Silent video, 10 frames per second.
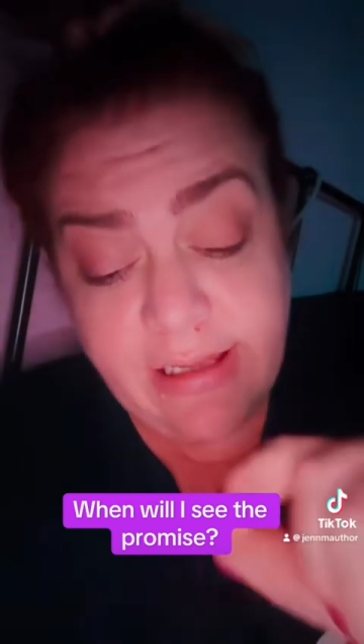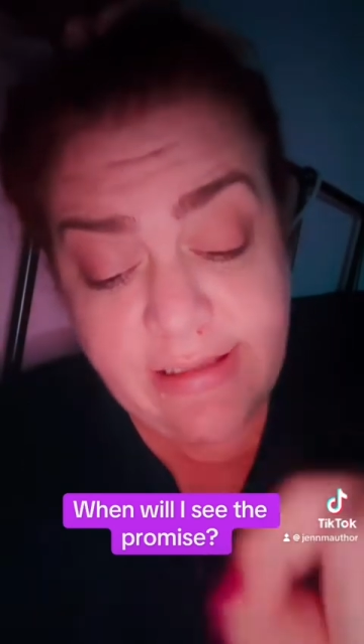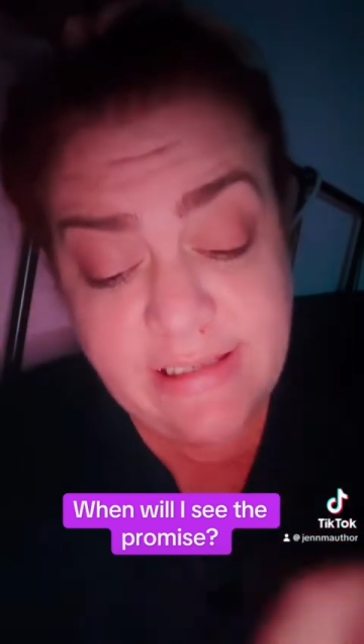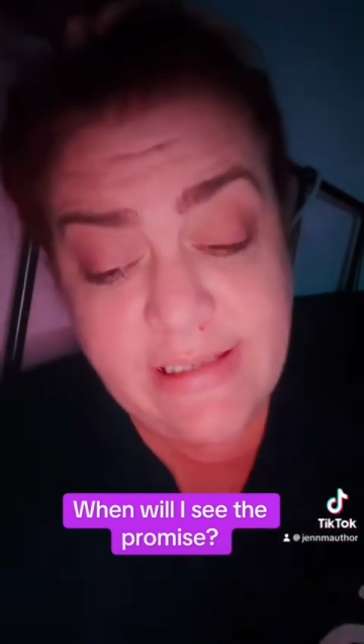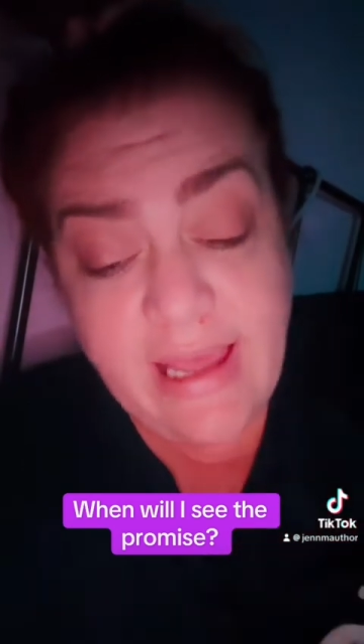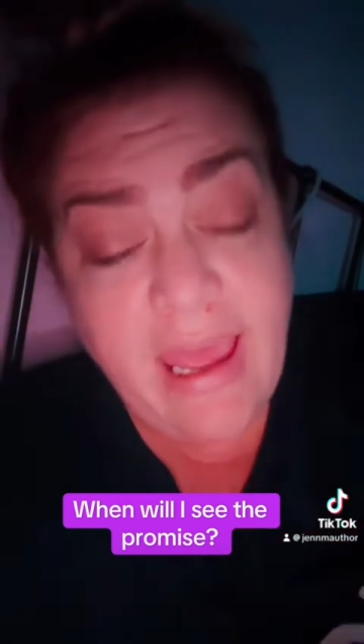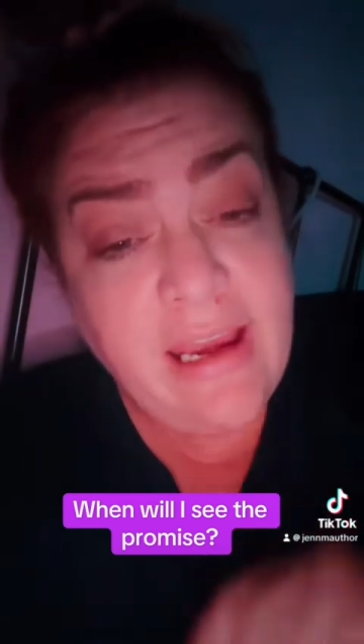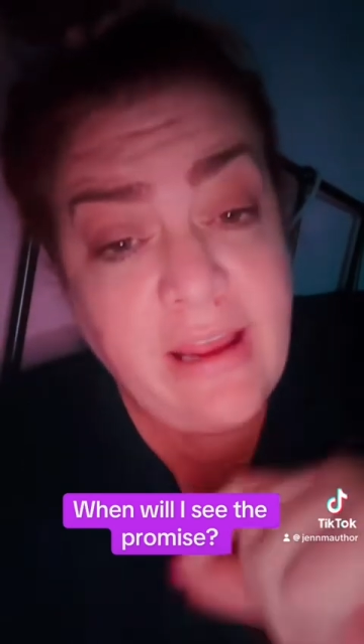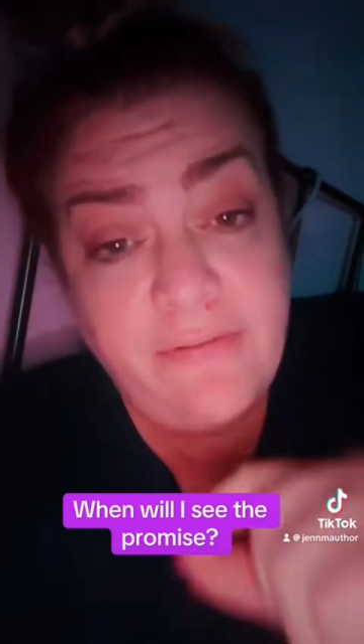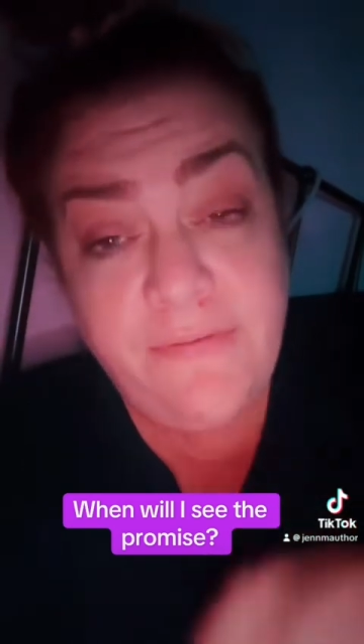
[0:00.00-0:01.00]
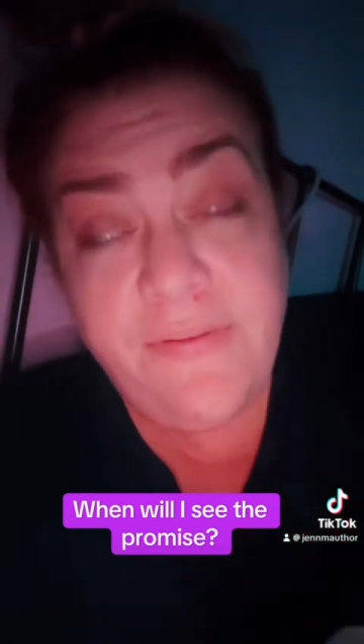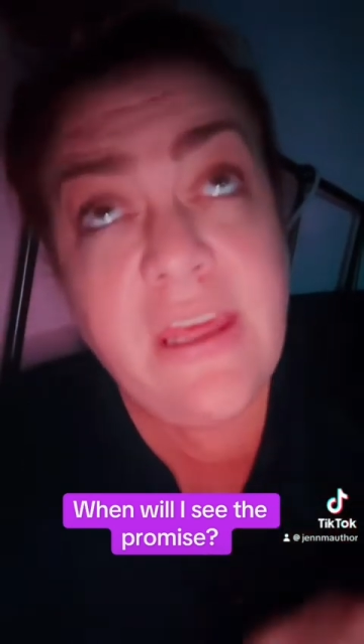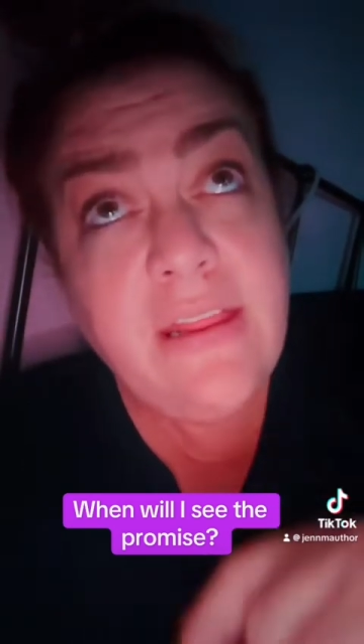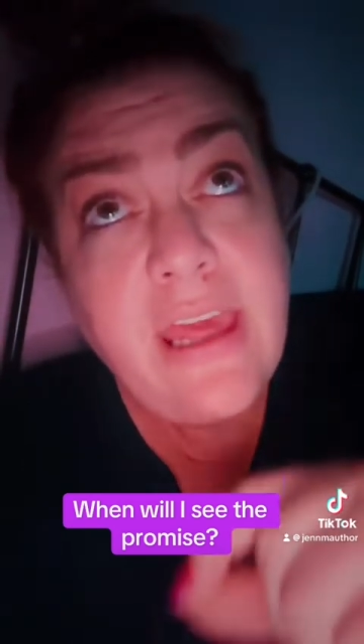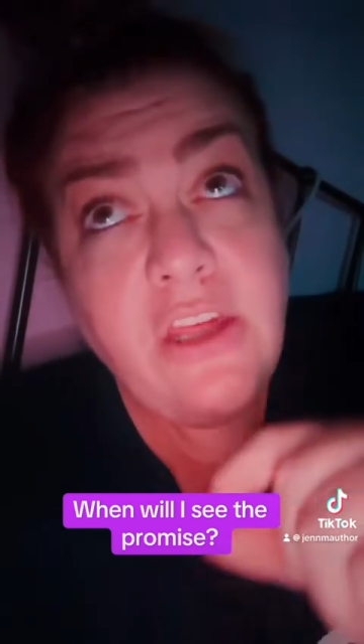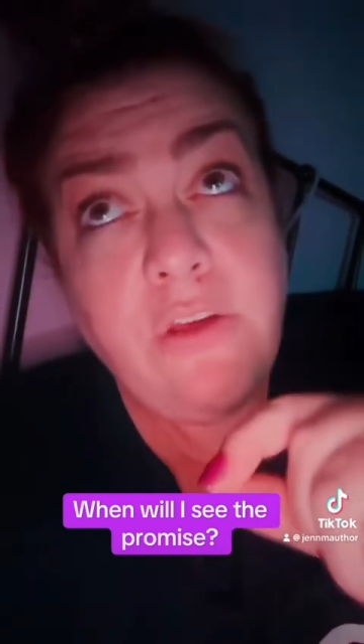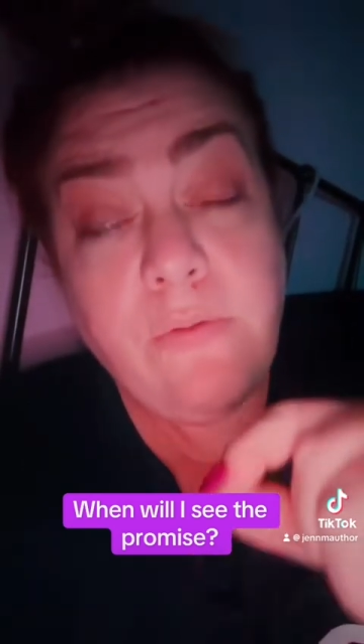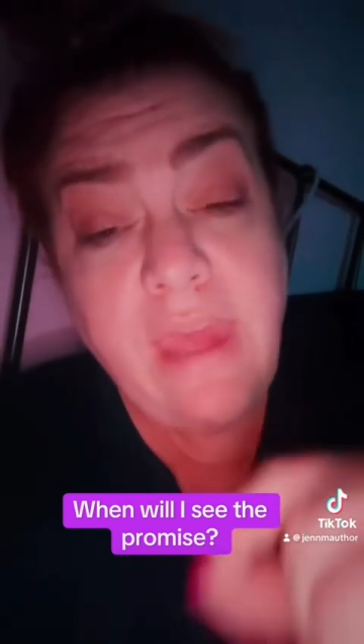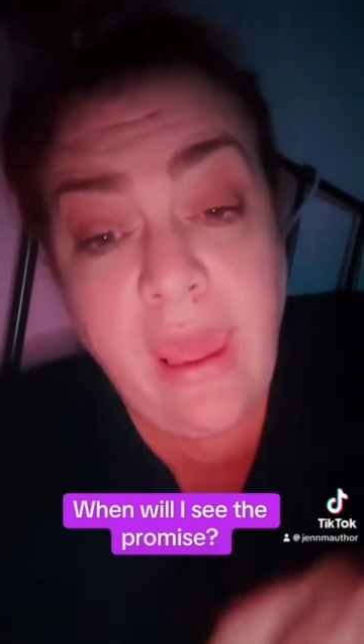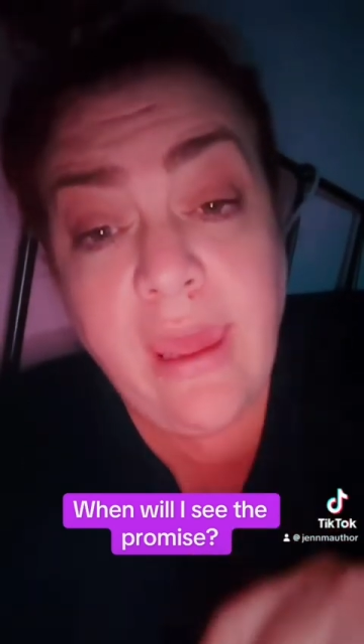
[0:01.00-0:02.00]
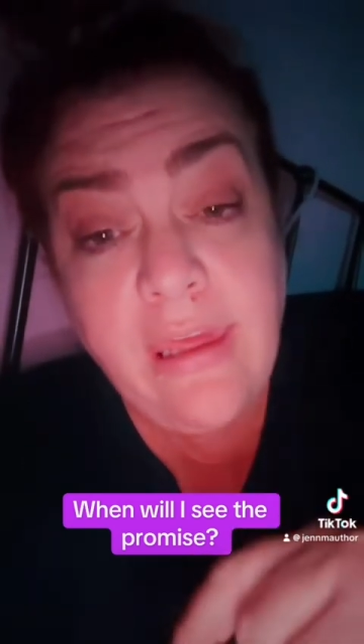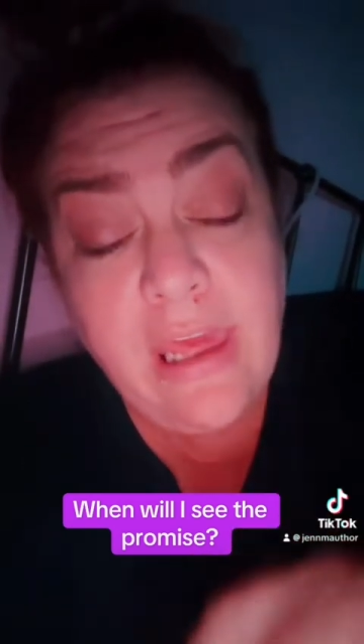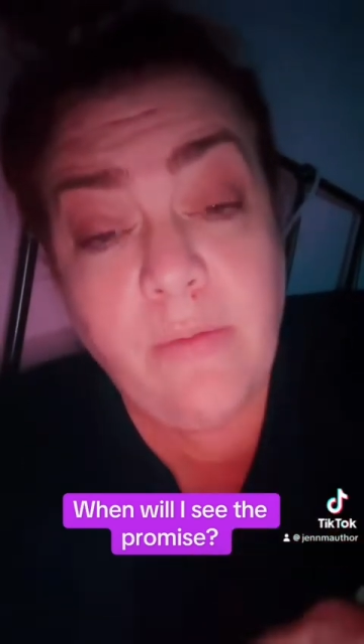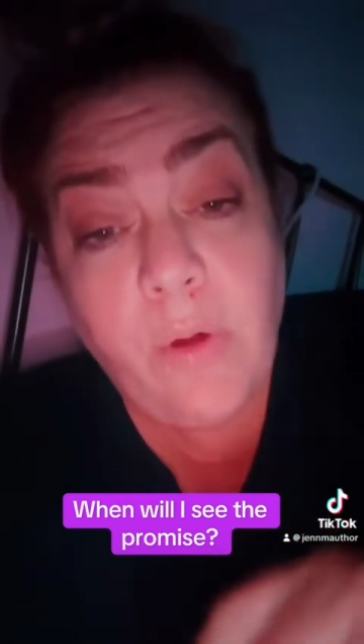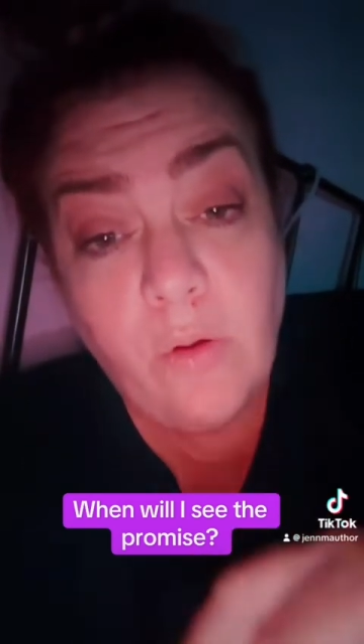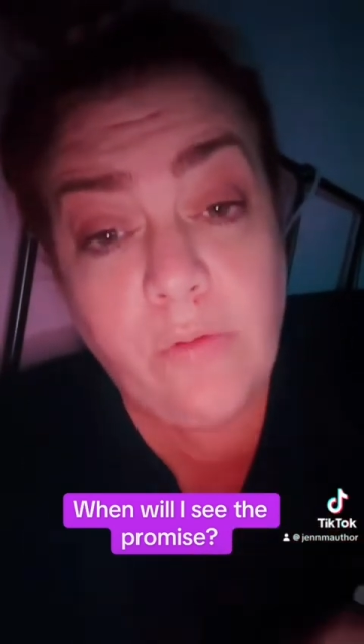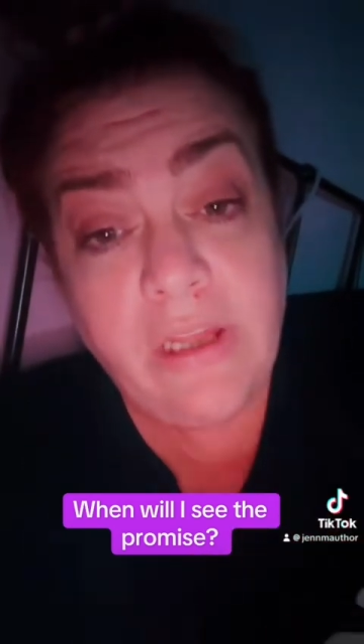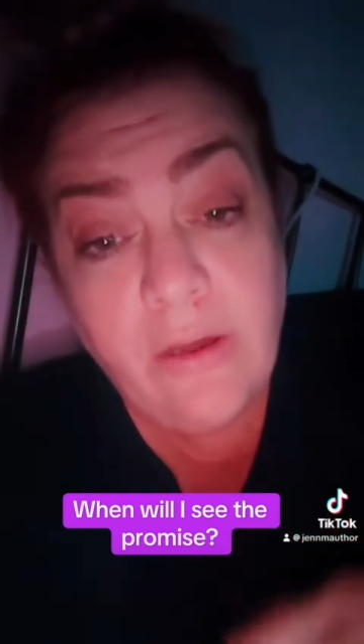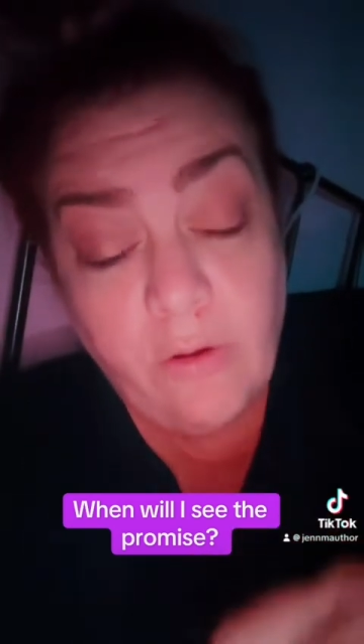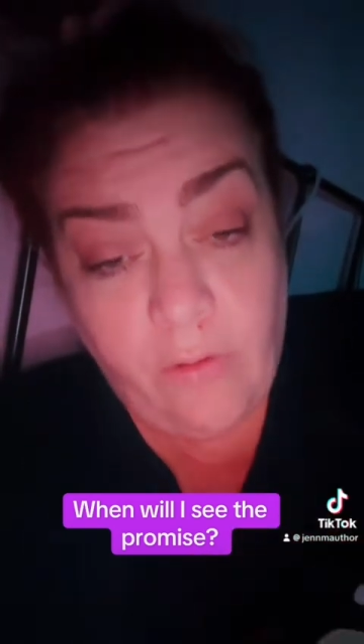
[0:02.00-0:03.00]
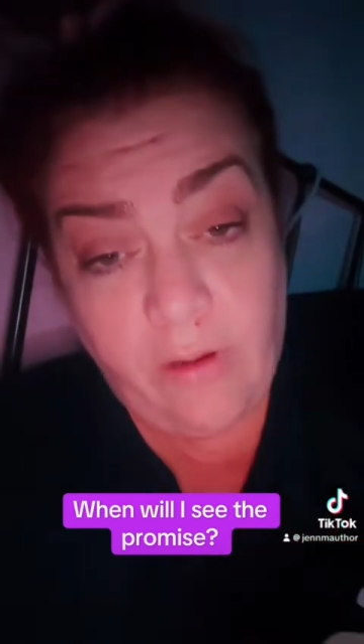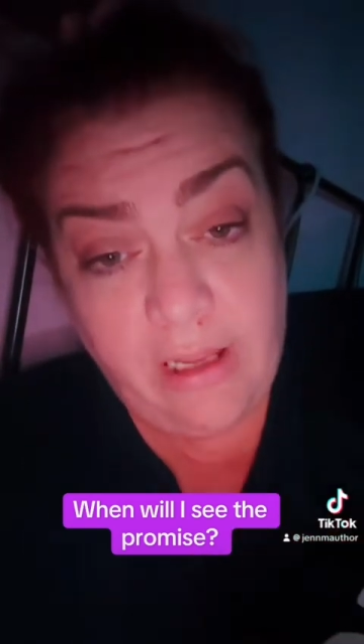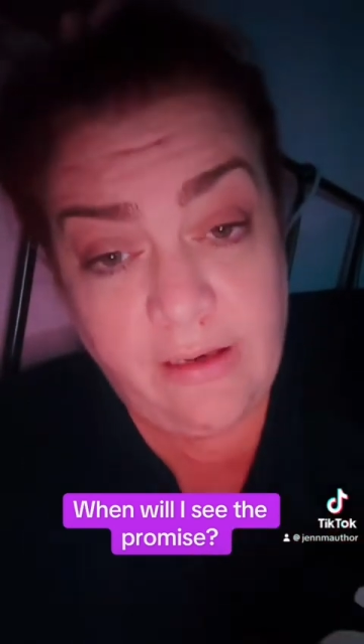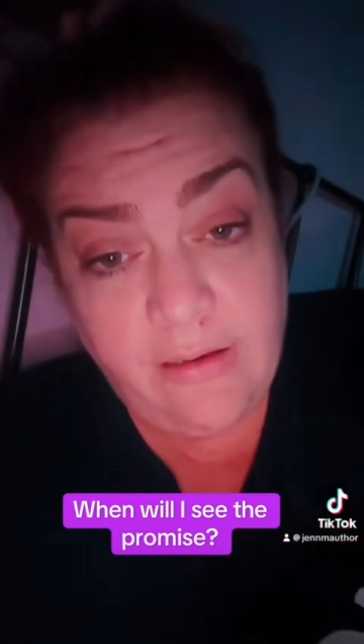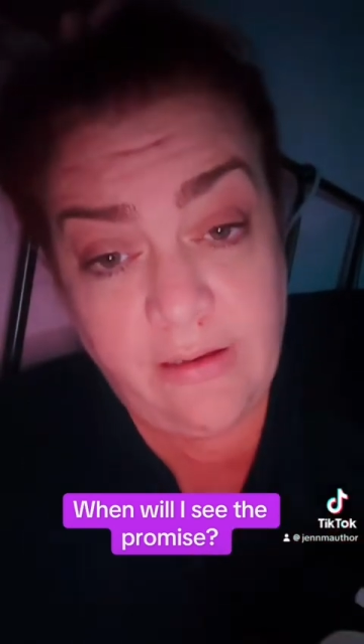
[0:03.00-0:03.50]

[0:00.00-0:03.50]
and sad and feel like you can't keep holding on.